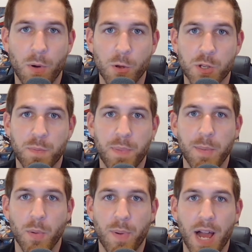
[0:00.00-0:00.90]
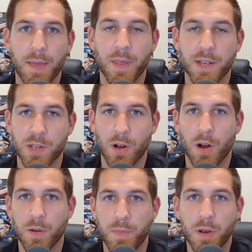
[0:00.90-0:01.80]
most people buying this
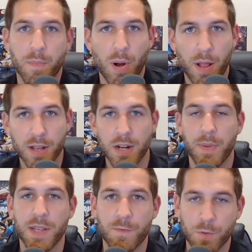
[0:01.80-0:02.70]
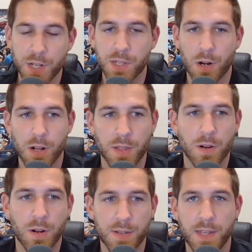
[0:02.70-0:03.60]
they're probably going to be restarting
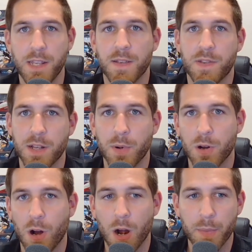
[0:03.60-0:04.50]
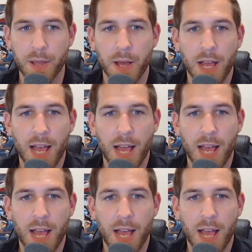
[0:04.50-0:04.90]
their Cities of Sigmar army.